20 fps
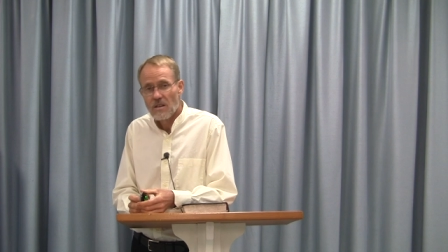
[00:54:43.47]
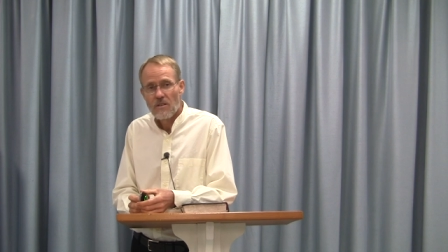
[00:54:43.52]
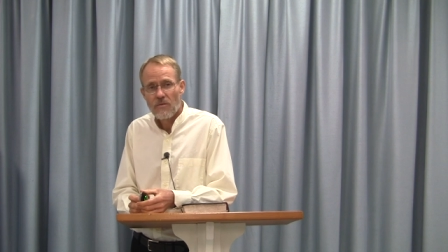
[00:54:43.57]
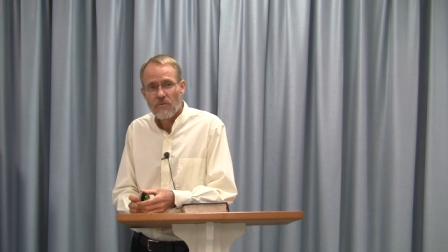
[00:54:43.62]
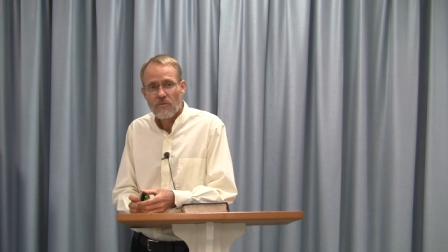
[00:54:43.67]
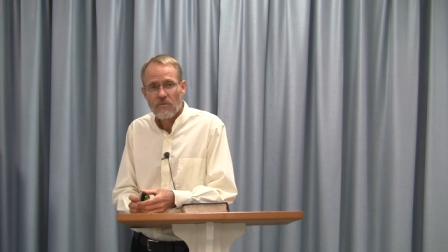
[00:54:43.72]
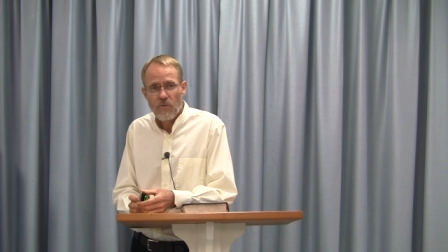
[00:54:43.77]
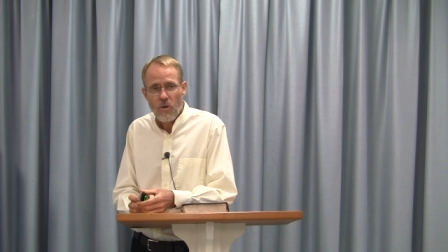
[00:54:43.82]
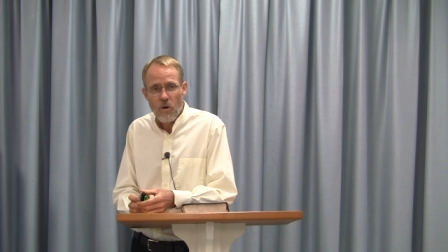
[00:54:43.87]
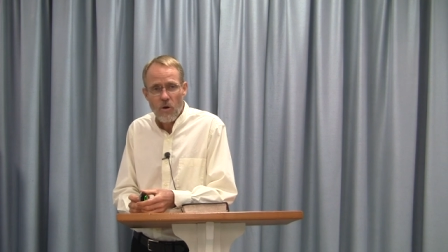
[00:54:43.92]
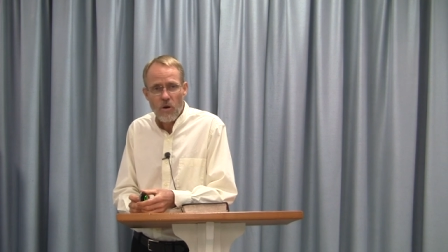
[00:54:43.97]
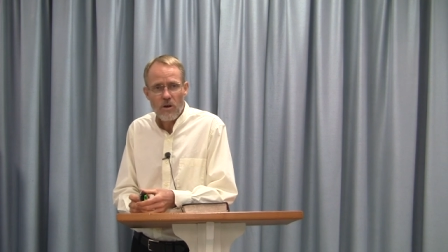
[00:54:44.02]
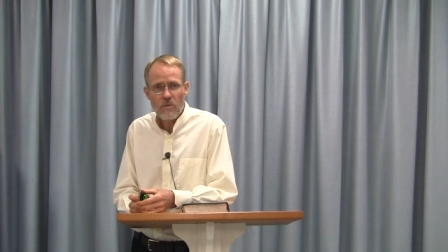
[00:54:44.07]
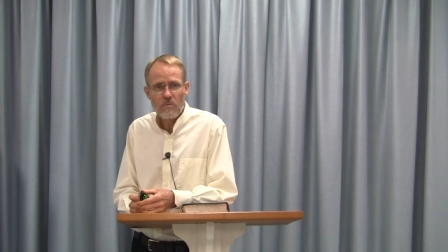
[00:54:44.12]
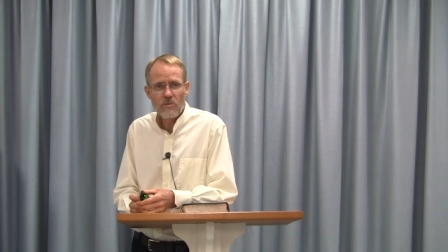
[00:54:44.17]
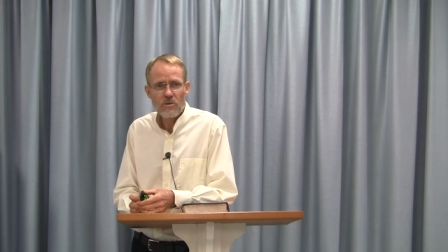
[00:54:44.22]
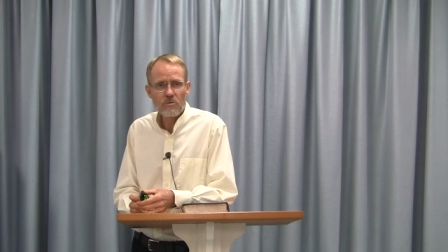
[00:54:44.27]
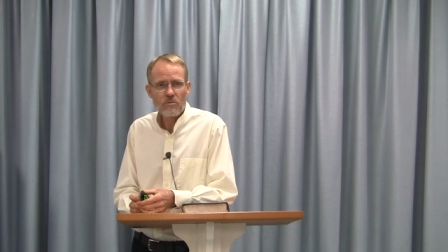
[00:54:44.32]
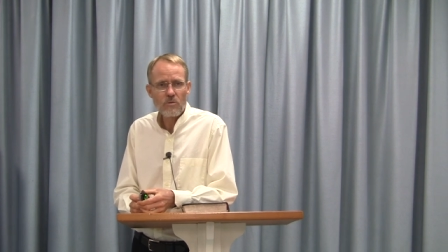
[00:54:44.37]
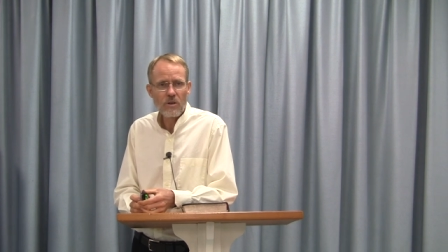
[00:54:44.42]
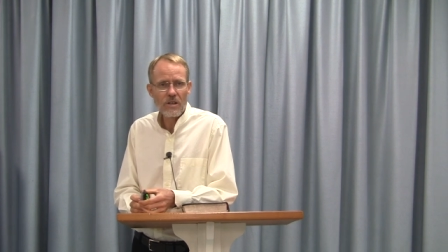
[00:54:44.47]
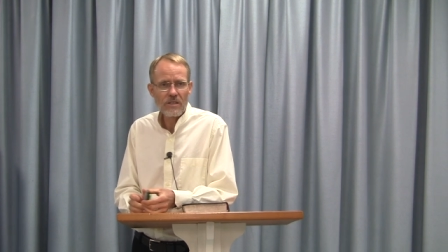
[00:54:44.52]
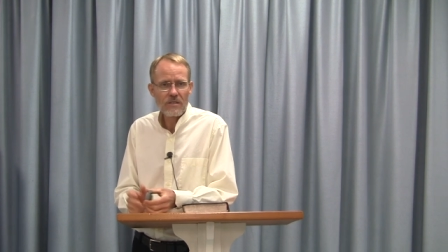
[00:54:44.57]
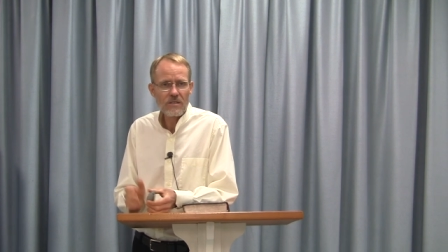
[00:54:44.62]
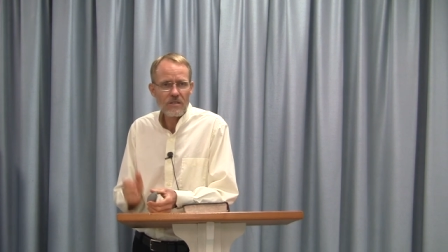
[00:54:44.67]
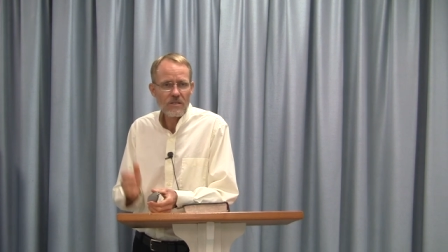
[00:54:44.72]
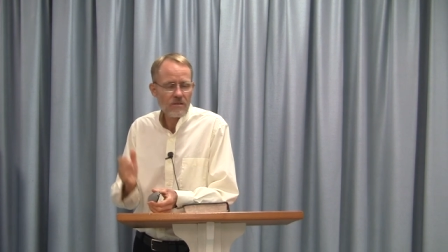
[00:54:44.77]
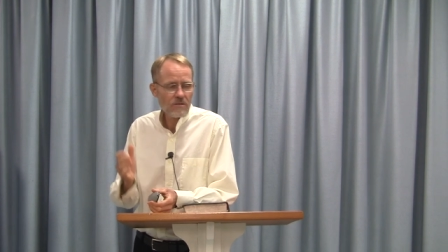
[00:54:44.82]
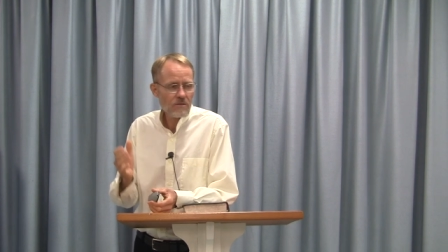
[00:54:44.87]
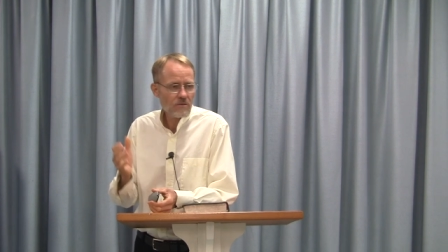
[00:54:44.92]
formed, what,
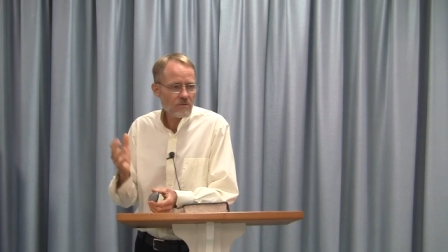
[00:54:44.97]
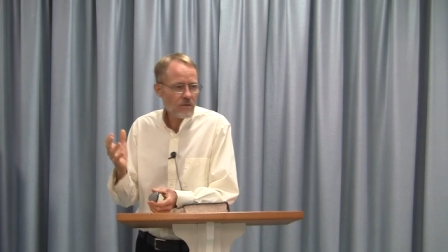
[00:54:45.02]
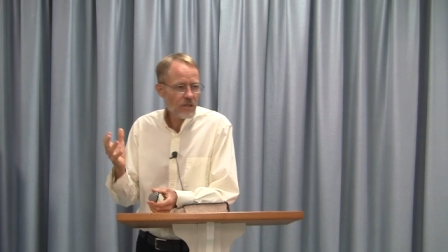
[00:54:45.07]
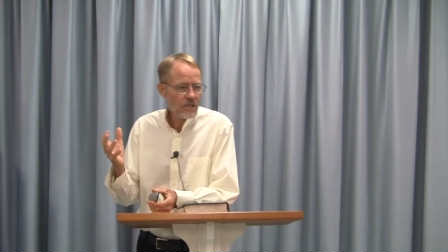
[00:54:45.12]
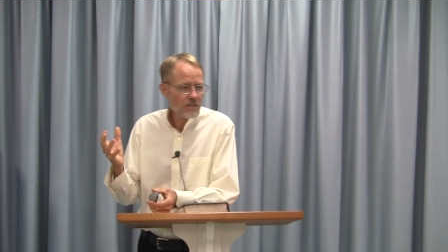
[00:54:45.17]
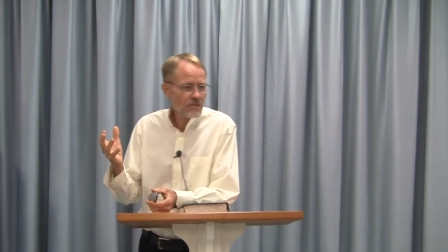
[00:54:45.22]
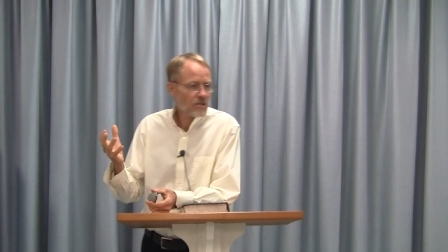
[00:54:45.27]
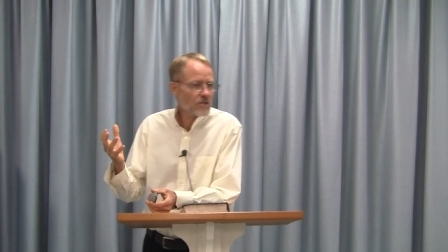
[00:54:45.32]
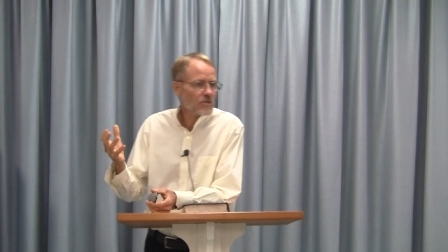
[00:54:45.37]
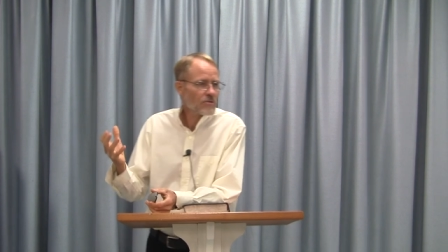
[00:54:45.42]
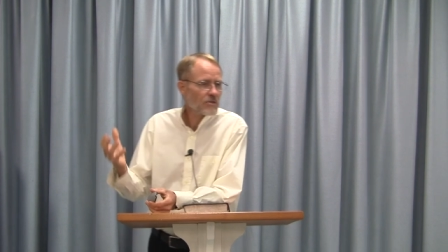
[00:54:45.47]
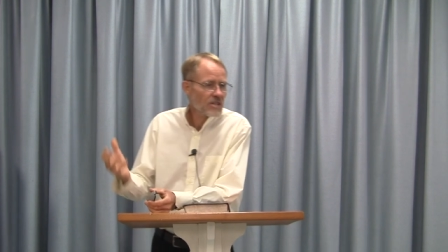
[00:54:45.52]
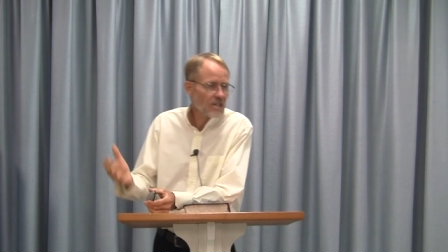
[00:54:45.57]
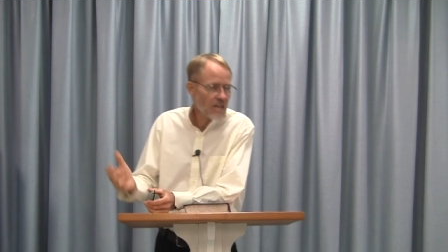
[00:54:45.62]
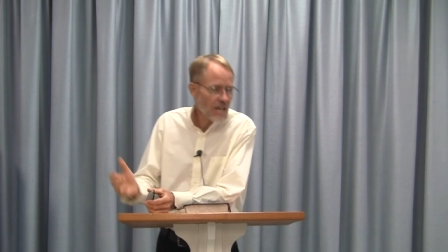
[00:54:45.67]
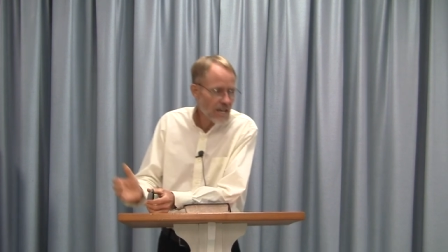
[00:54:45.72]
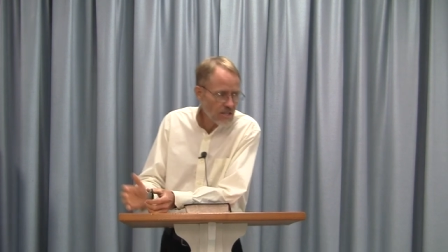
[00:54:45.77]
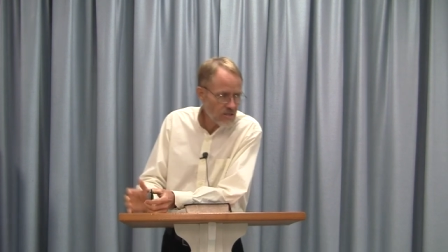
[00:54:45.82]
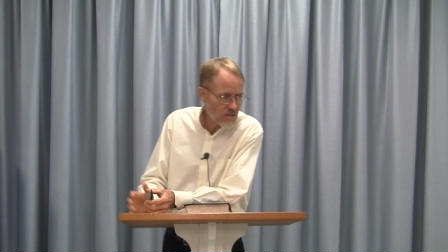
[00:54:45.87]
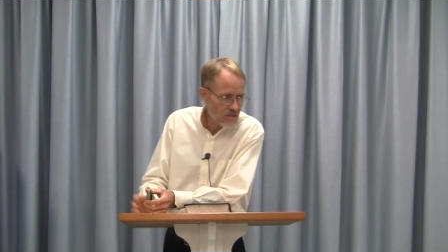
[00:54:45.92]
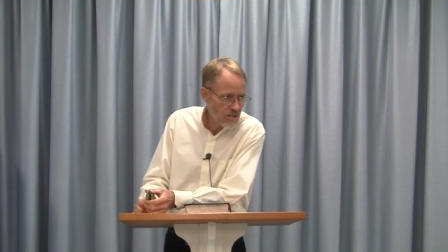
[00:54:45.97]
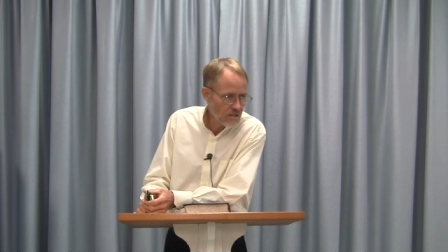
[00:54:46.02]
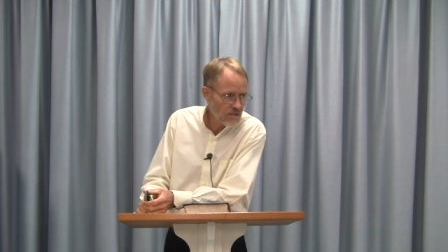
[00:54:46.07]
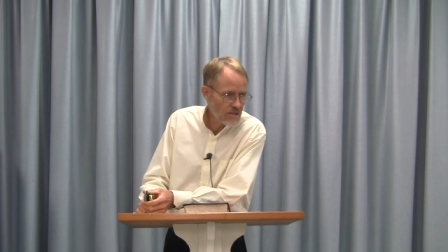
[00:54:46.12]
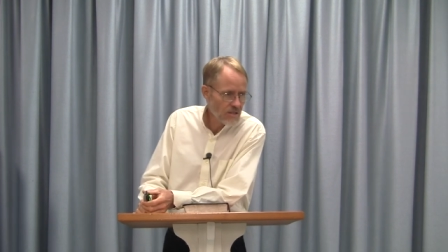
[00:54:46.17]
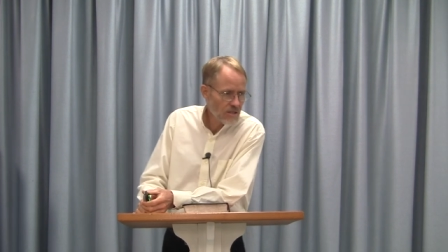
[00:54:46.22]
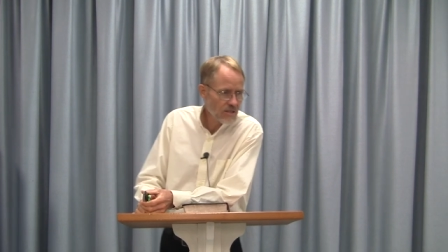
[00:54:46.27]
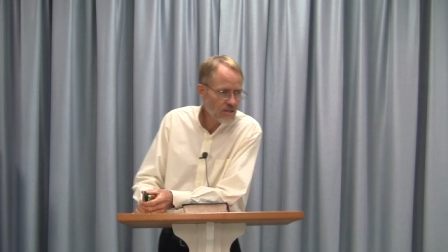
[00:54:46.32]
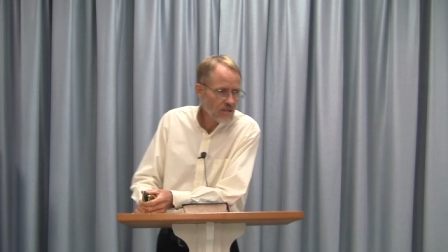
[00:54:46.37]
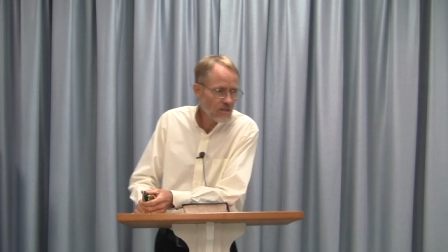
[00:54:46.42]
what created
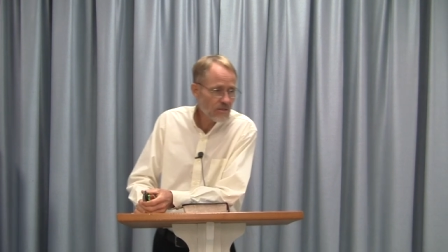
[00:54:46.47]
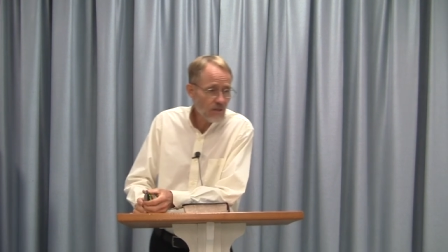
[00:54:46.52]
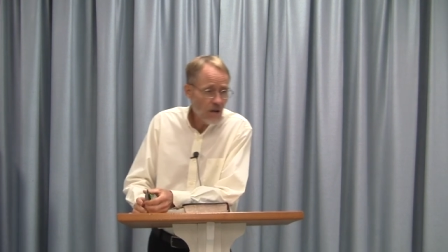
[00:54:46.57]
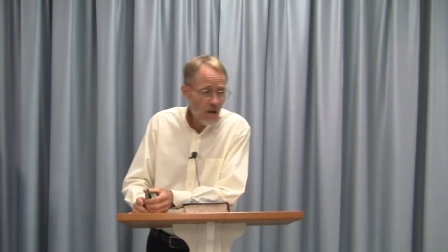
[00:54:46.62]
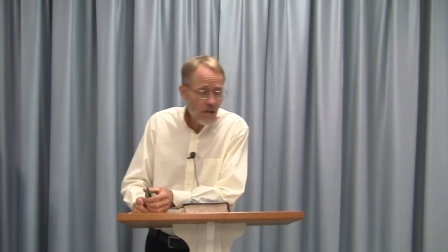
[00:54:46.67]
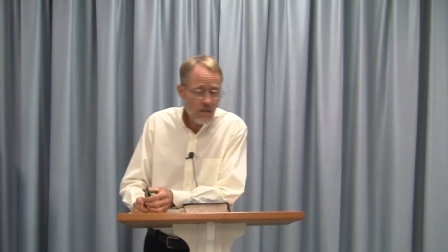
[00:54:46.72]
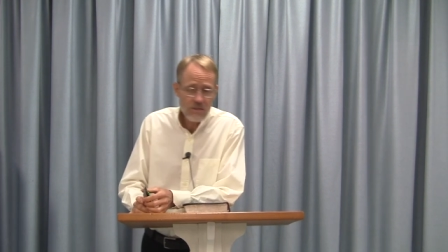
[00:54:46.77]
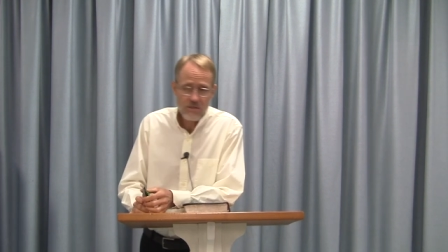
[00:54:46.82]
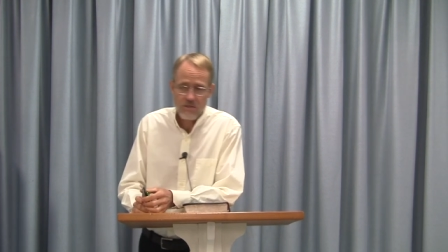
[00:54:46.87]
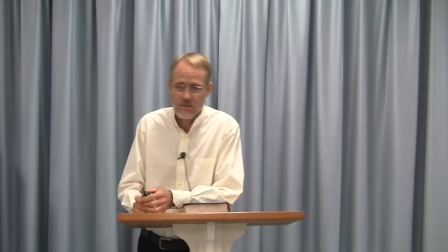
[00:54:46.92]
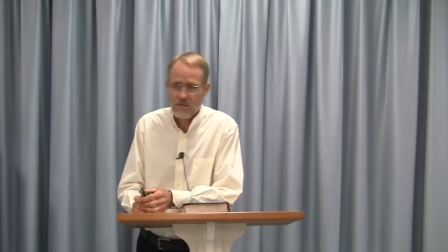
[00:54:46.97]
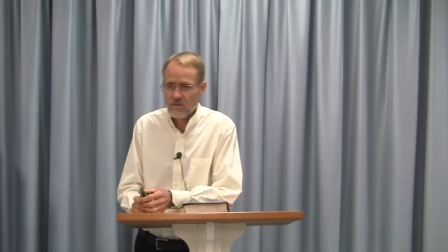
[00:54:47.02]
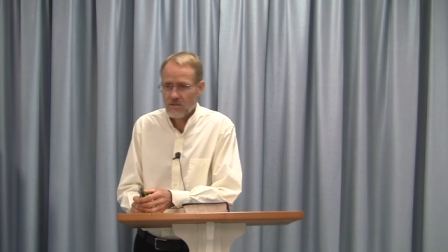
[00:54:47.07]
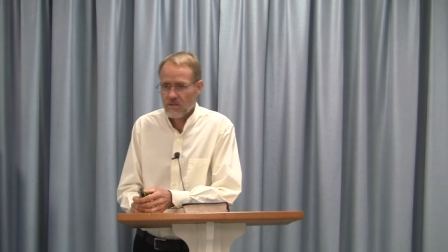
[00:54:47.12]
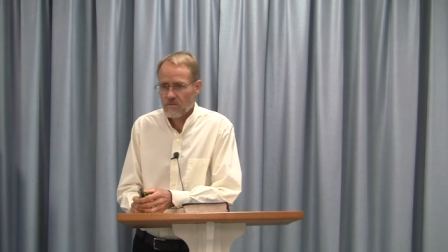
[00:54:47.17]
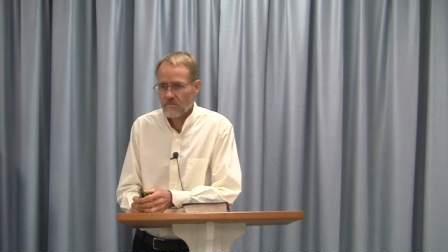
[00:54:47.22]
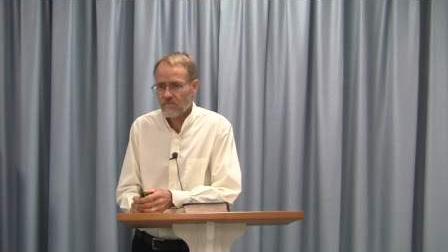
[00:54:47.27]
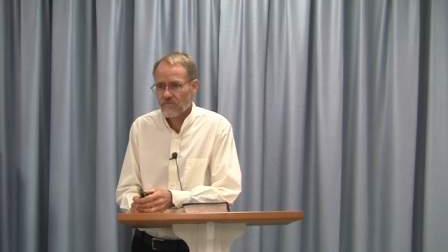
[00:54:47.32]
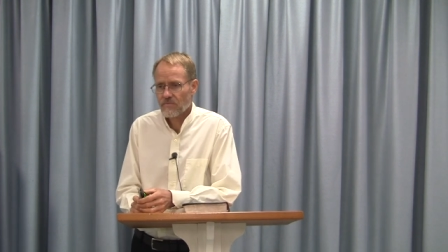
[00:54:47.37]
Catholicism